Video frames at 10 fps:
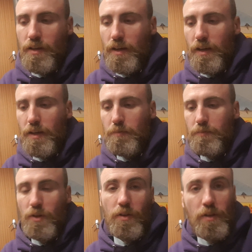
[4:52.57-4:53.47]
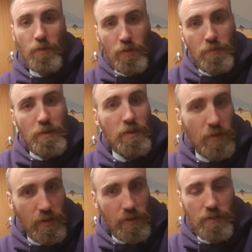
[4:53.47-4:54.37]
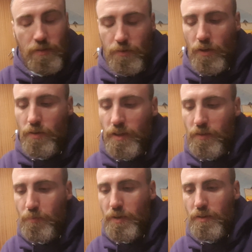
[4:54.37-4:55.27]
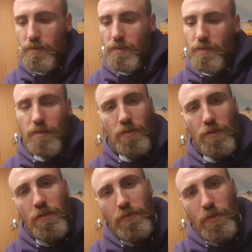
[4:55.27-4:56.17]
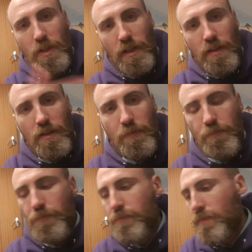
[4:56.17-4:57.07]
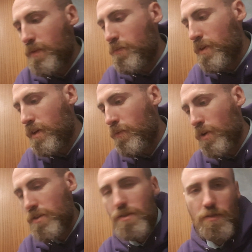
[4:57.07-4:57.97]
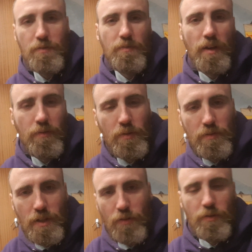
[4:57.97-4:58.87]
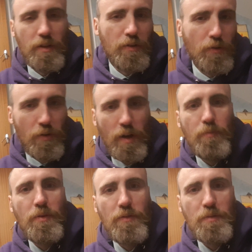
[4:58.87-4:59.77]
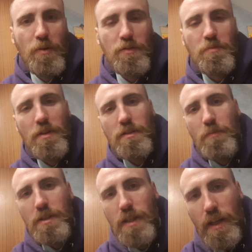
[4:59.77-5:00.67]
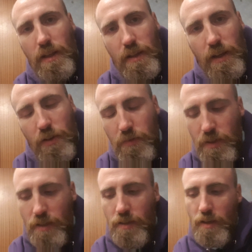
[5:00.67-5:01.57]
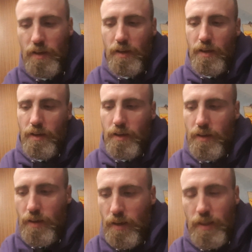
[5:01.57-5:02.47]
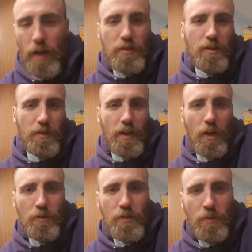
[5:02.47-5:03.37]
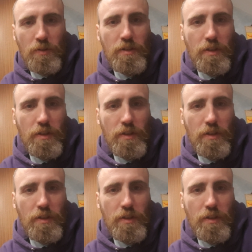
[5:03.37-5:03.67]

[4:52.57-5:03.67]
Not that you wouldn't be doing it throughout life, but fully once your children are grown up and responsibilities have been taken care of, then and that is called a householder